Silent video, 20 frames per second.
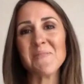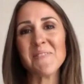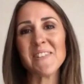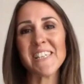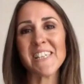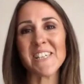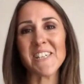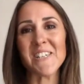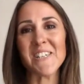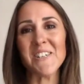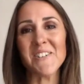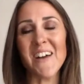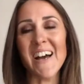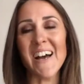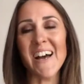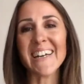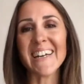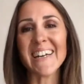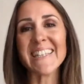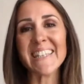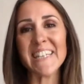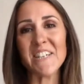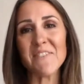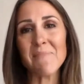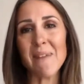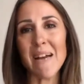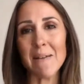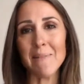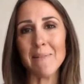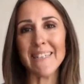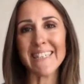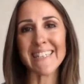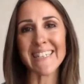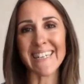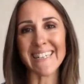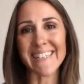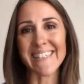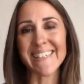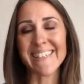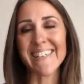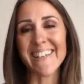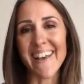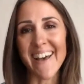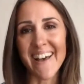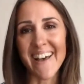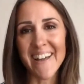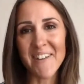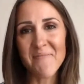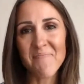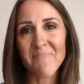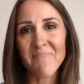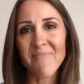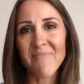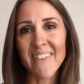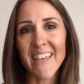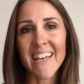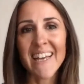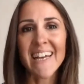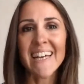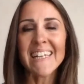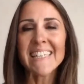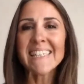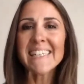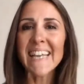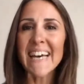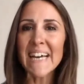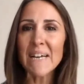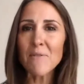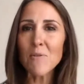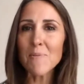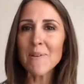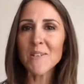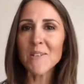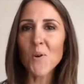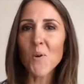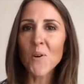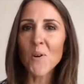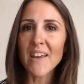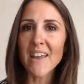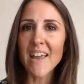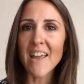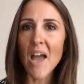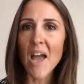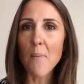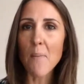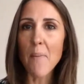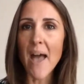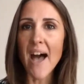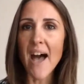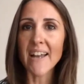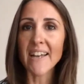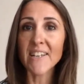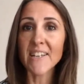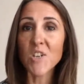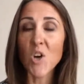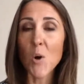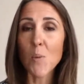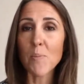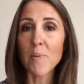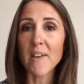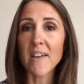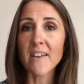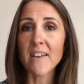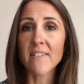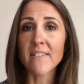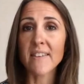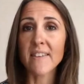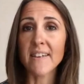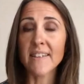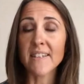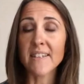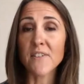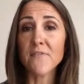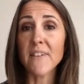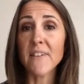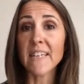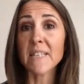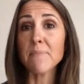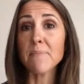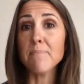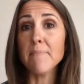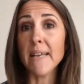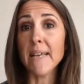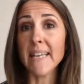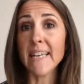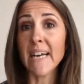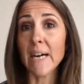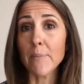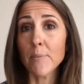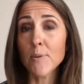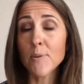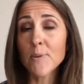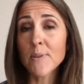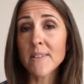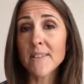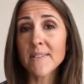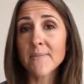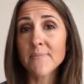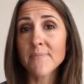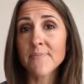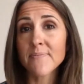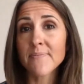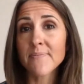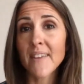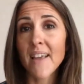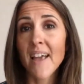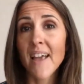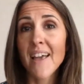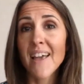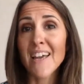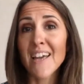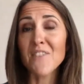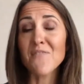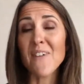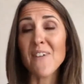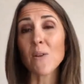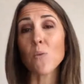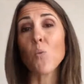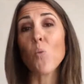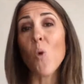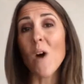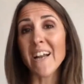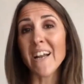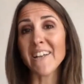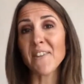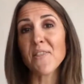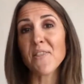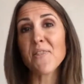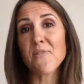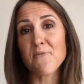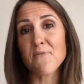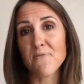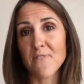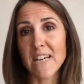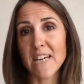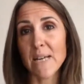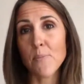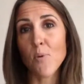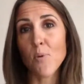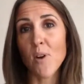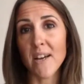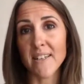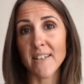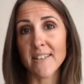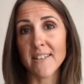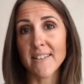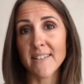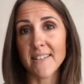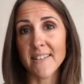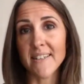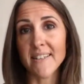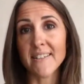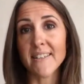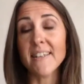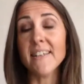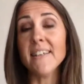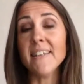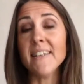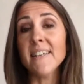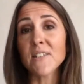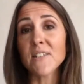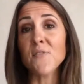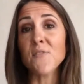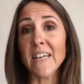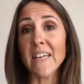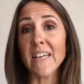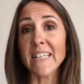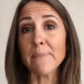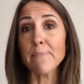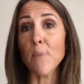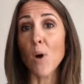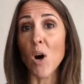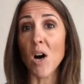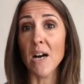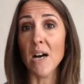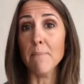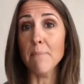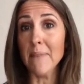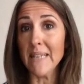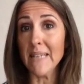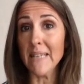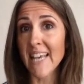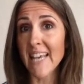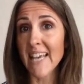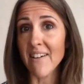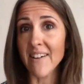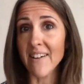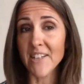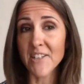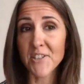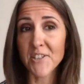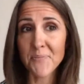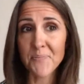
to our Conceive Baby discussion today. Today we'll be talking about a topic that affects many couples. In fact, 1 in 3 pregnancies is affected by miscarriage.